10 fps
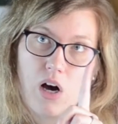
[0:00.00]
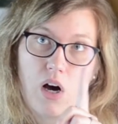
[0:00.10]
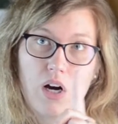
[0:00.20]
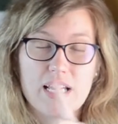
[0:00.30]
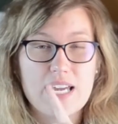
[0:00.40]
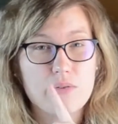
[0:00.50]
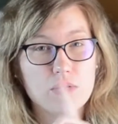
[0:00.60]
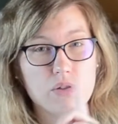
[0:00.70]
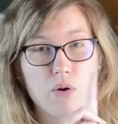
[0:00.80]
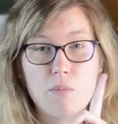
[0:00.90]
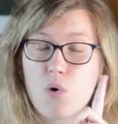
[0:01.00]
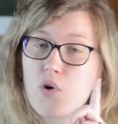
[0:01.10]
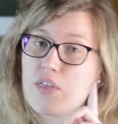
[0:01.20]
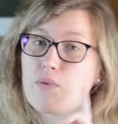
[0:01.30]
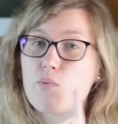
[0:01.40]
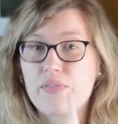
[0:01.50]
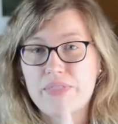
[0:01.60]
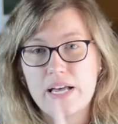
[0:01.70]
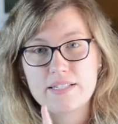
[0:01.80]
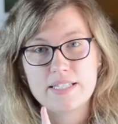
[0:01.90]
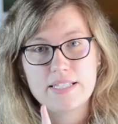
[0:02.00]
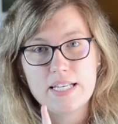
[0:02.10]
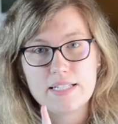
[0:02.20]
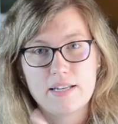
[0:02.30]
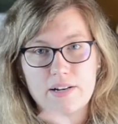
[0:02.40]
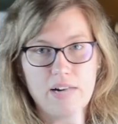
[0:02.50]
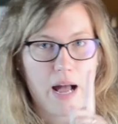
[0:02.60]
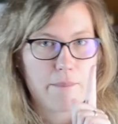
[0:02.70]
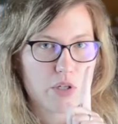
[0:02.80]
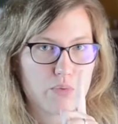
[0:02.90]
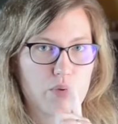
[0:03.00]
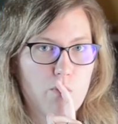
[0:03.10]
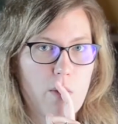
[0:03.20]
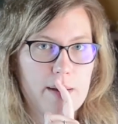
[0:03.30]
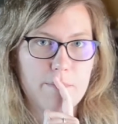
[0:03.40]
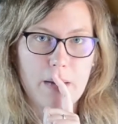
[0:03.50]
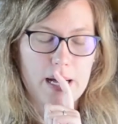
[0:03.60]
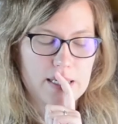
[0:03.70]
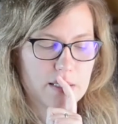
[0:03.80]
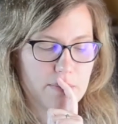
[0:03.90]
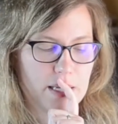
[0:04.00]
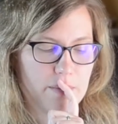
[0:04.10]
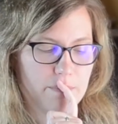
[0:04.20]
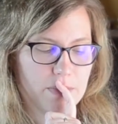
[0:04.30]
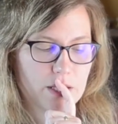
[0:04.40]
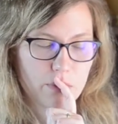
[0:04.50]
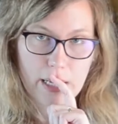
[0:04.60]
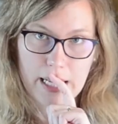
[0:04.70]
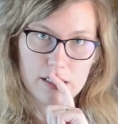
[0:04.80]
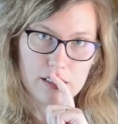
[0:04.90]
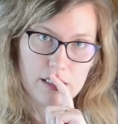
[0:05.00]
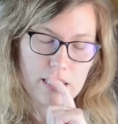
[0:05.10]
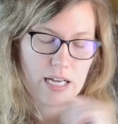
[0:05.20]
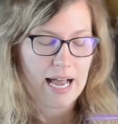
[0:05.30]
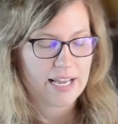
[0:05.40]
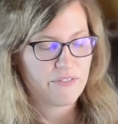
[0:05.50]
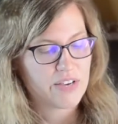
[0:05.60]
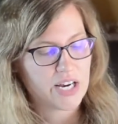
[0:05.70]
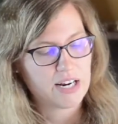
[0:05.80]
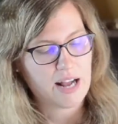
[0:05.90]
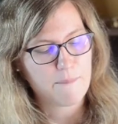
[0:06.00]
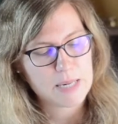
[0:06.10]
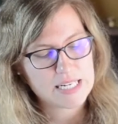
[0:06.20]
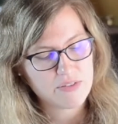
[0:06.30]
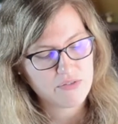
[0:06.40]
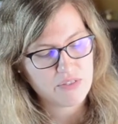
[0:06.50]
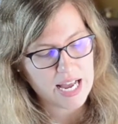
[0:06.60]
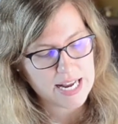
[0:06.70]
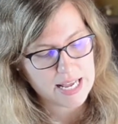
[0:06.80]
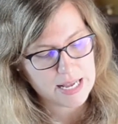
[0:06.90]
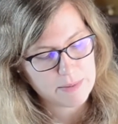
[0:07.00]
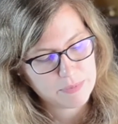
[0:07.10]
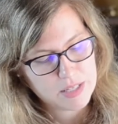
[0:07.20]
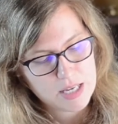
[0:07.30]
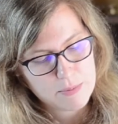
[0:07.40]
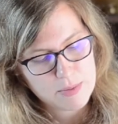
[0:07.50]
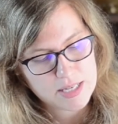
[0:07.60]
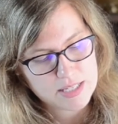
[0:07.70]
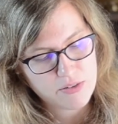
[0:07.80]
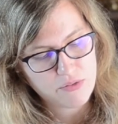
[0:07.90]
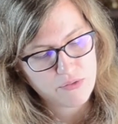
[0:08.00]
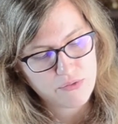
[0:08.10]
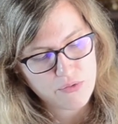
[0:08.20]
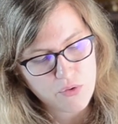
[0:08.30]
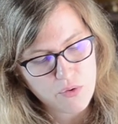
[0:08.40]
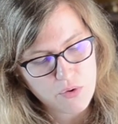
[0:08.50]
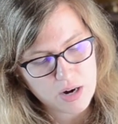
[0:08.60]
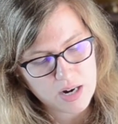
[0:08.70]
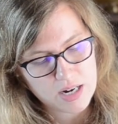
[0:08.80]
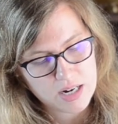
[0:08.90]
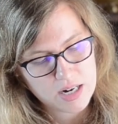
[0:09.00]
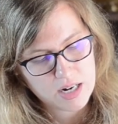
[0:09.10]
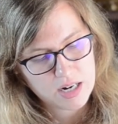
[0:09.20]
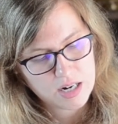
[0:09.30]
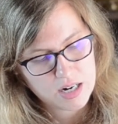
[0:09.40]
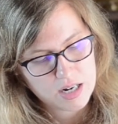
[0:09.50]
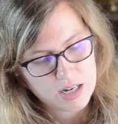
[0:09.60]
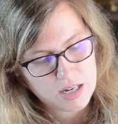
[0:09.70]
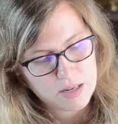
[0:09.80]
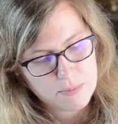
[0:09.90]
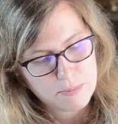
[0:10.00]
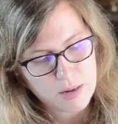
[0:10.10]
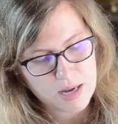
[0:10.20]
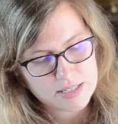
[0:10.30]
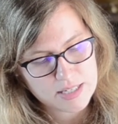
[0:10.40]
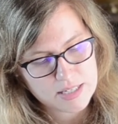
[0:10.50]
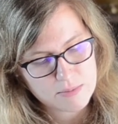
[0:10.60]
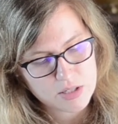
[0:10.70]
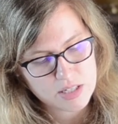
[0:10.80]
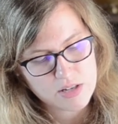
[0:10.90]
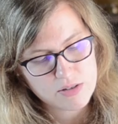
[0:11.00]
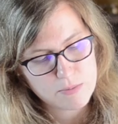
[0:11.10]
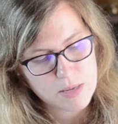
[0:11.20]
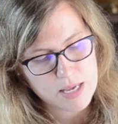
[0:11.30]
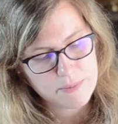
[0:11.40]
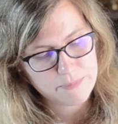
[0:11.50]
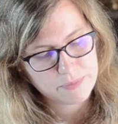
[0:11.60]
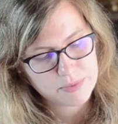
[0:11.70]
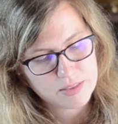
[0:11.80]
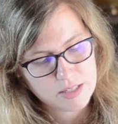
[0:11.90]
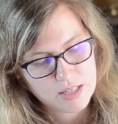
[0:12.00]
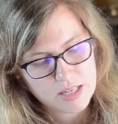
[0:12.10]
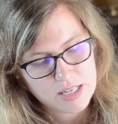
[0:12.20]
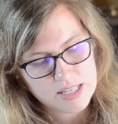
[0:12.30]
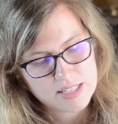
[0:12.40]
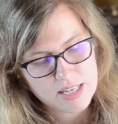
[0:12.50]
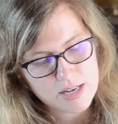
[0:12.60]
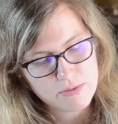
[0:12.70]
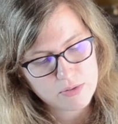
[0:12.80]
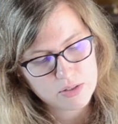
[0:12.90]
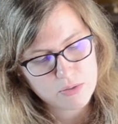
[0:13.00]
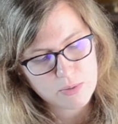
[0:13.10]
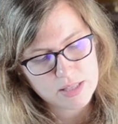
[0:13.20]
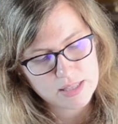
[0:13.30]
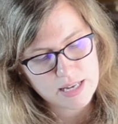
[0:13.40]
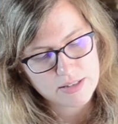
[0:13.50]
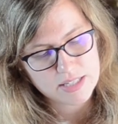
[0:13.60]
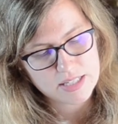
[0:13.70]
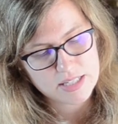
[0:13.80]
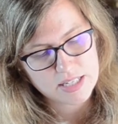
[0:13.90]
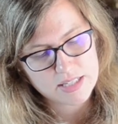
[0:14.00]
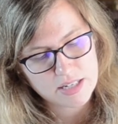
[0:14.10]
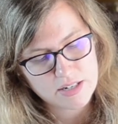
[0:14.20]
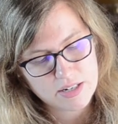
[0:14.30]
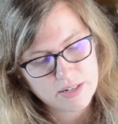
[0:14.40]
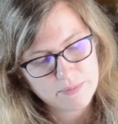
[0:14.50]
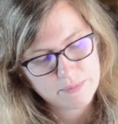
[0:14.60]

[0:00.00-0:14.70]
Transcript: are equal to or more than 1,600, how much would 1 box be? Well, I can figure it out by dividing, because if 4 boxes, I'm just going to use B, is equal to 1,600,